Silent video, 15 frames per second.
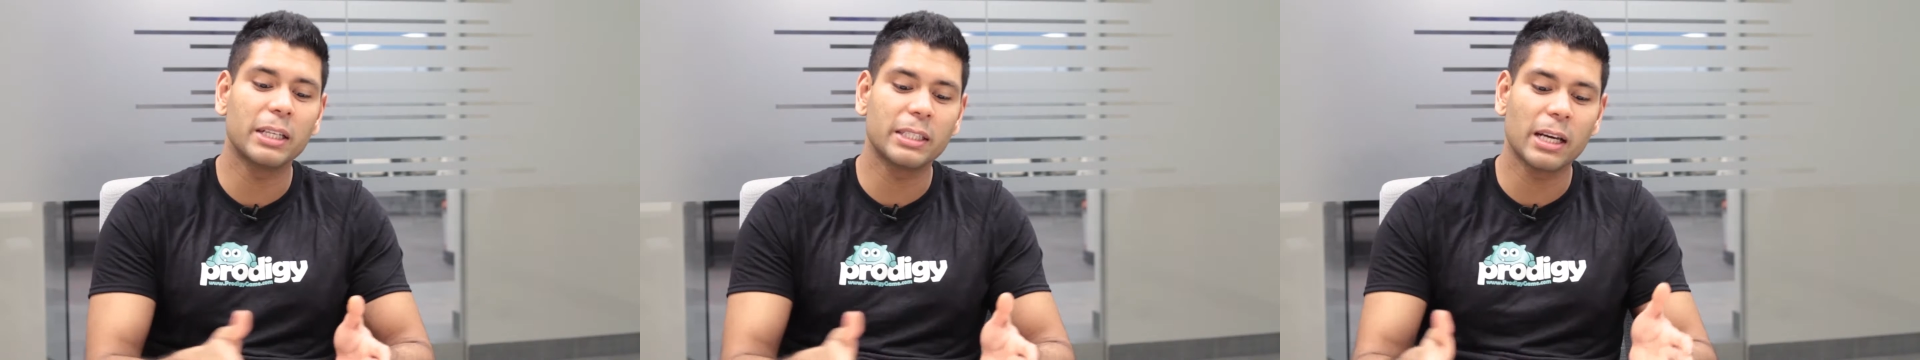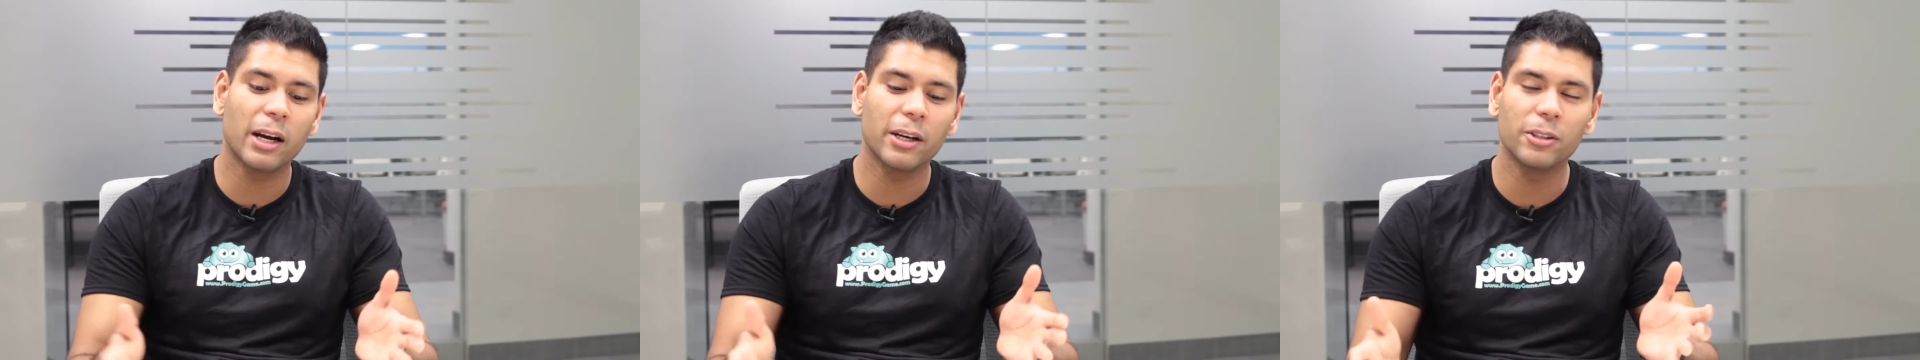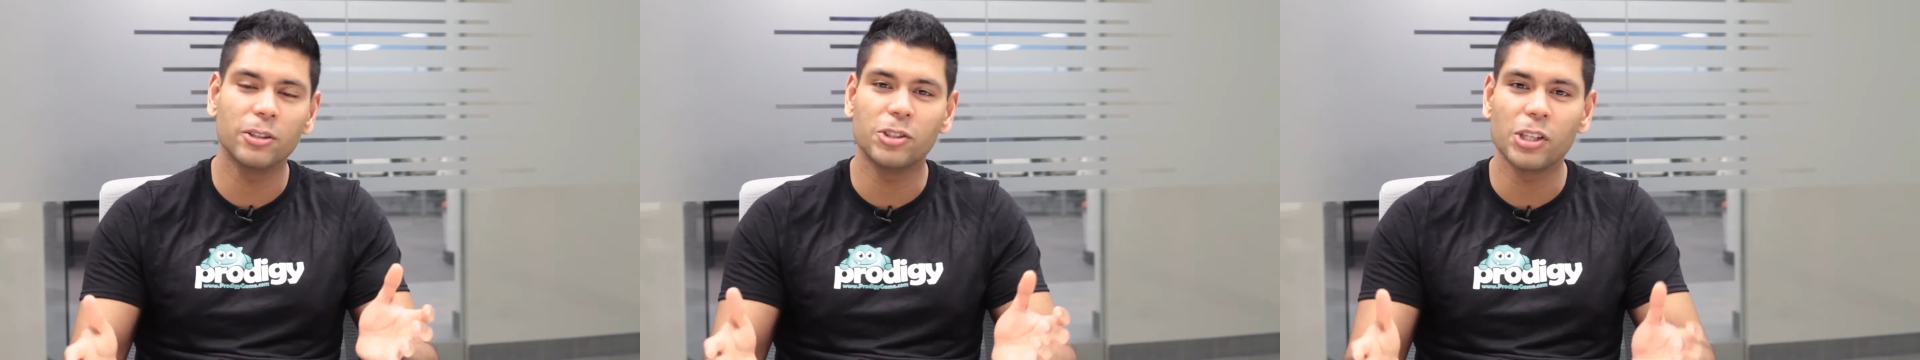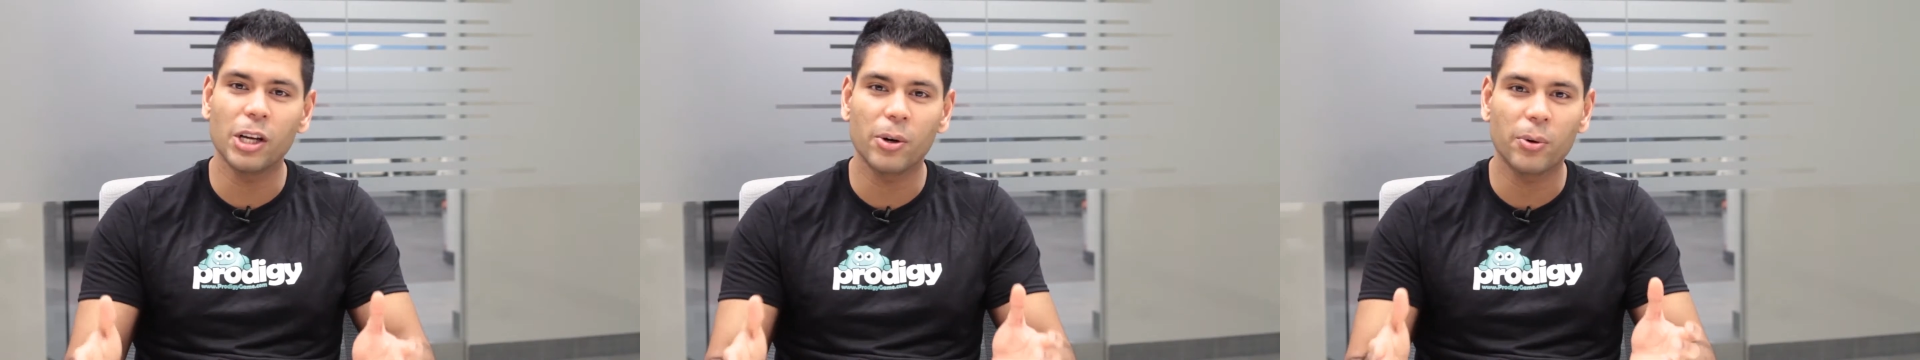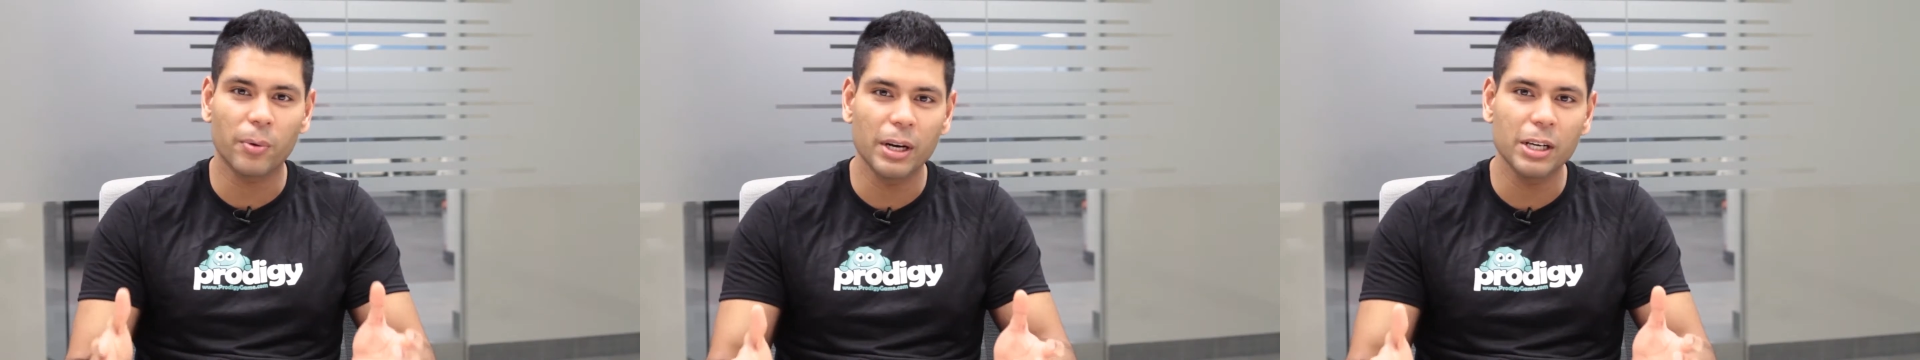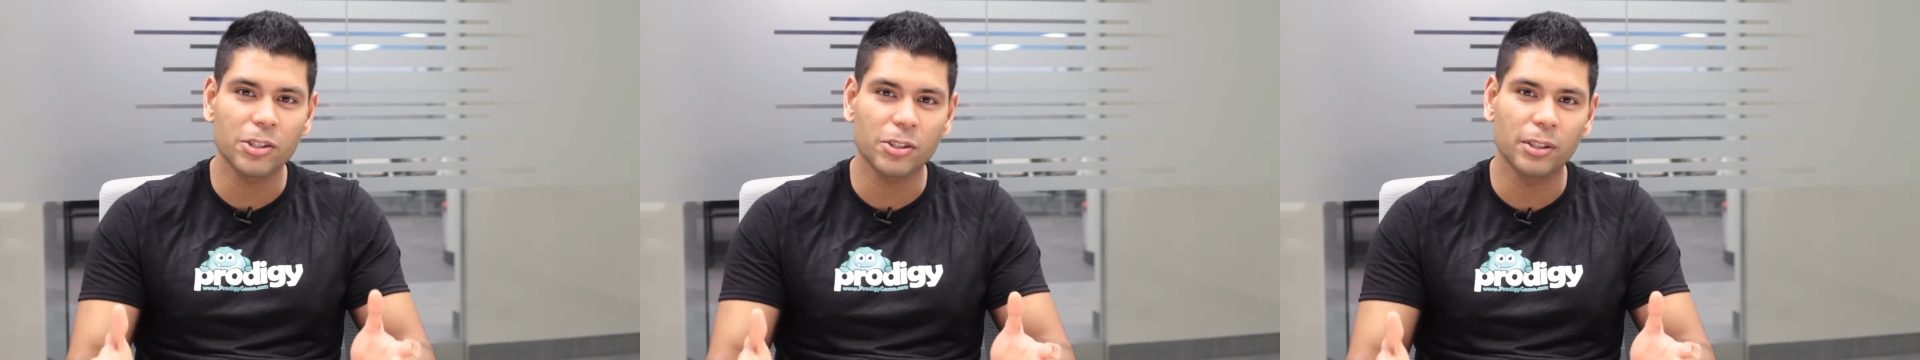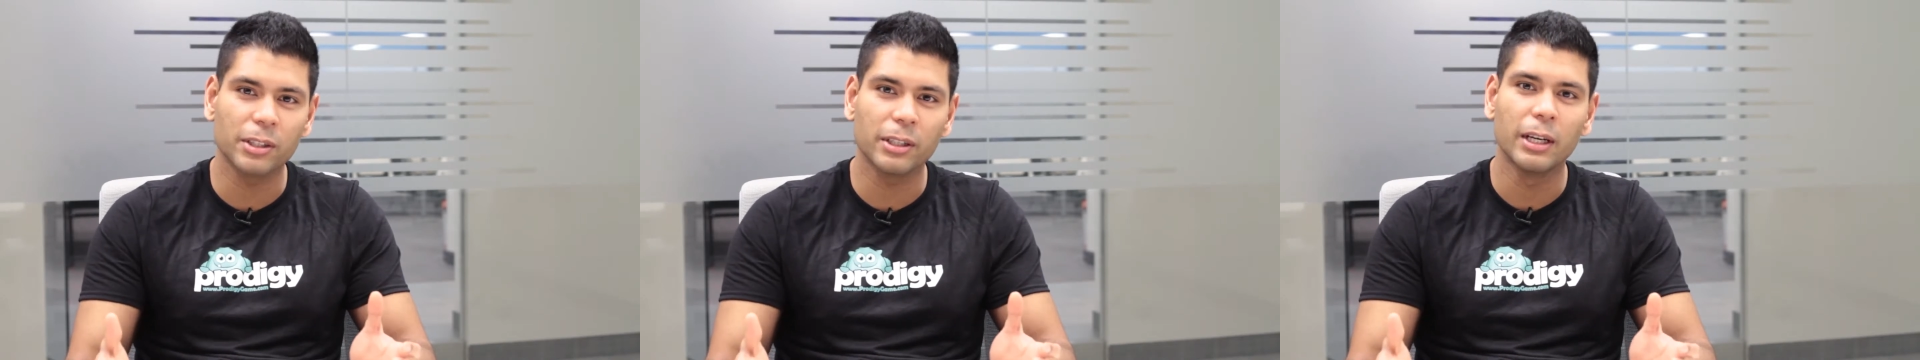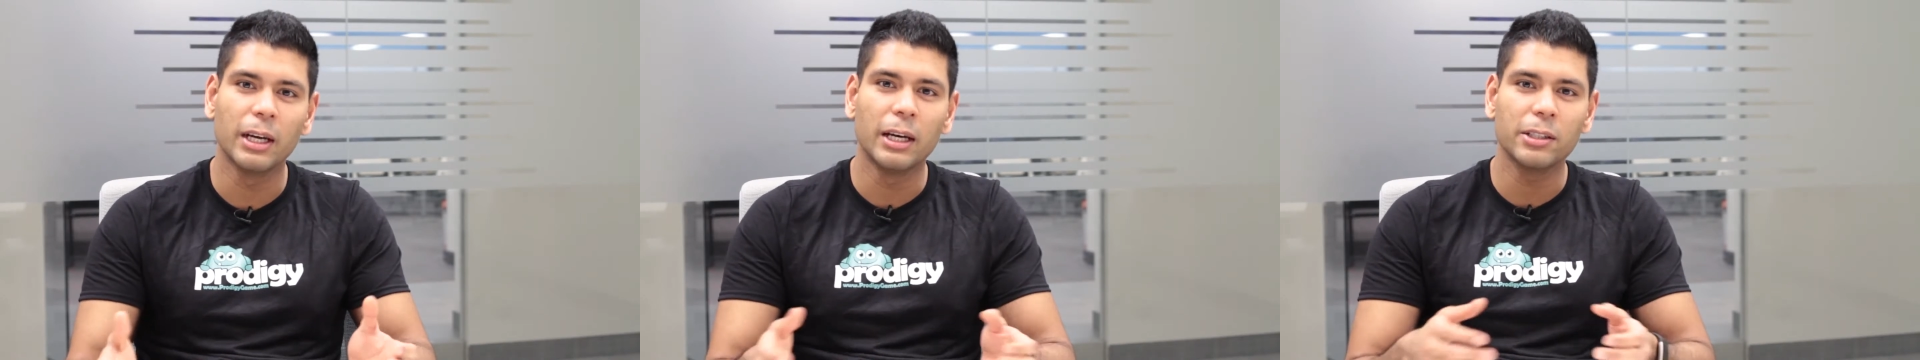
entire generation